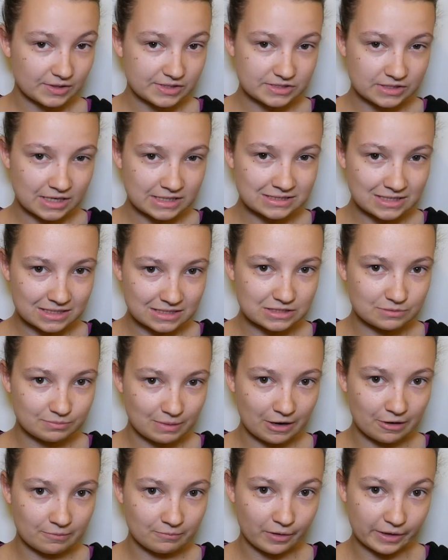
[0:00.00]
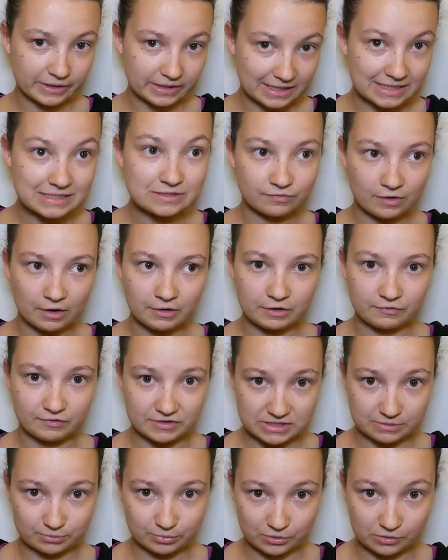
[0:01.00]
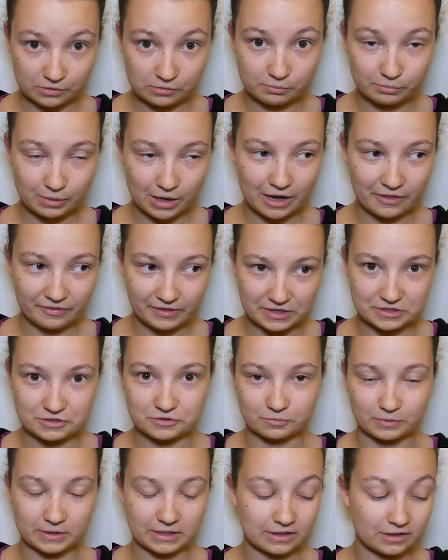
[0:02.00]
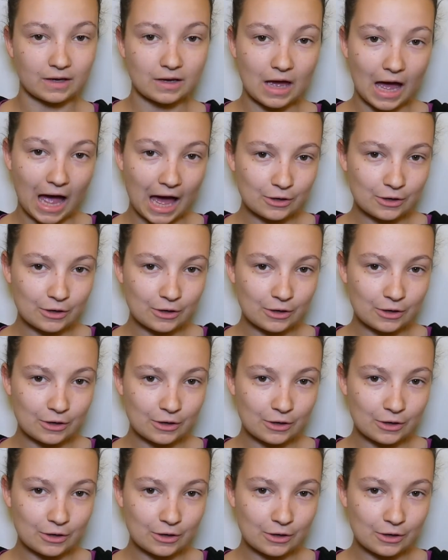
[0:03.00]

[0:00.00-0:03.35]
So that's something to bear in mind. It is very visible by the end of the week.